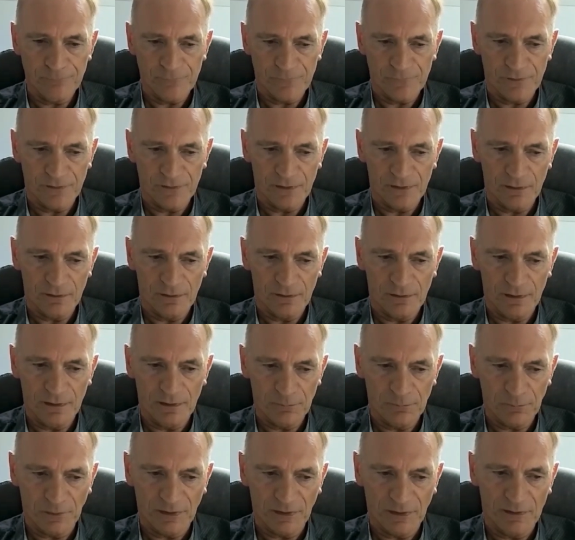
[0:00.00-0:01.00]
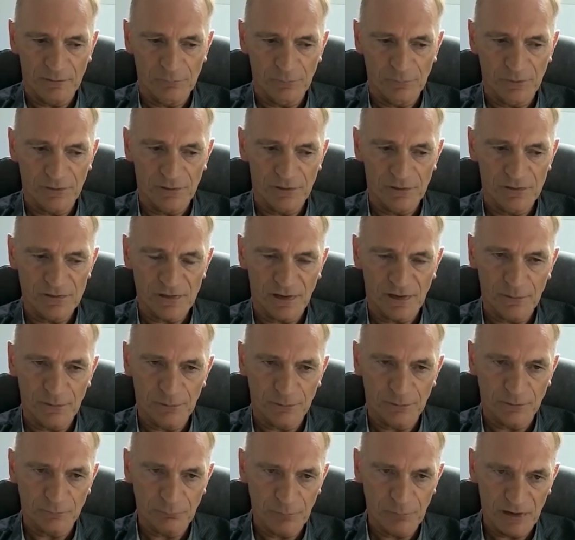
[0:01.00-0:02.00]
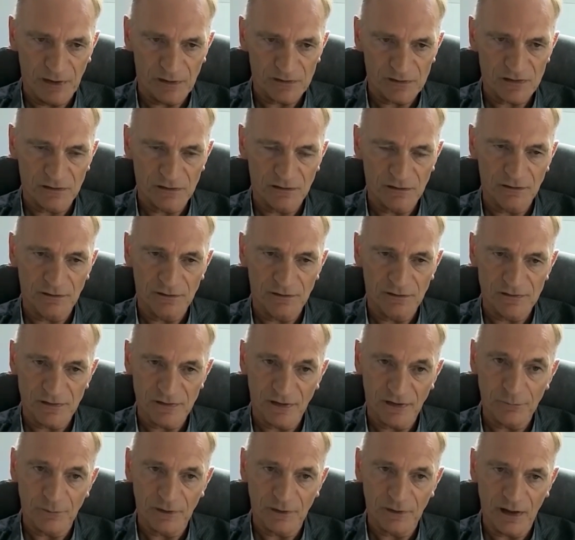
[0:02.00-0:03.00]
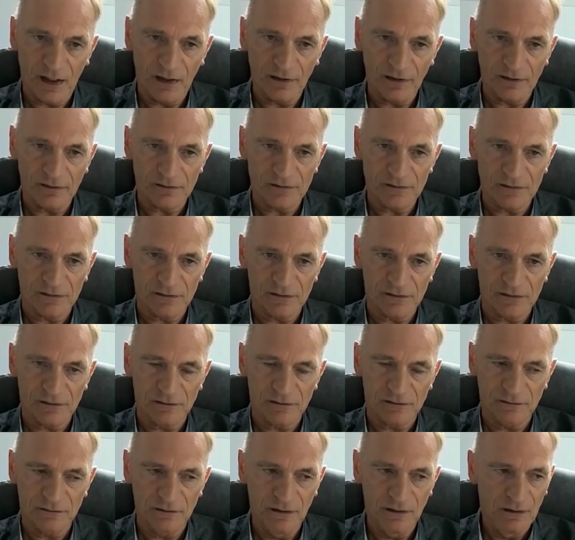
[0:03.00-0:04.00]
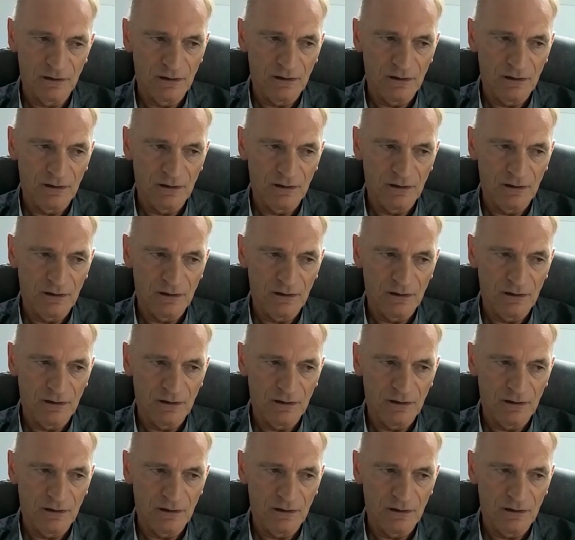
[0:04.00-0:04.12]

he played, but the type of person and type of character, and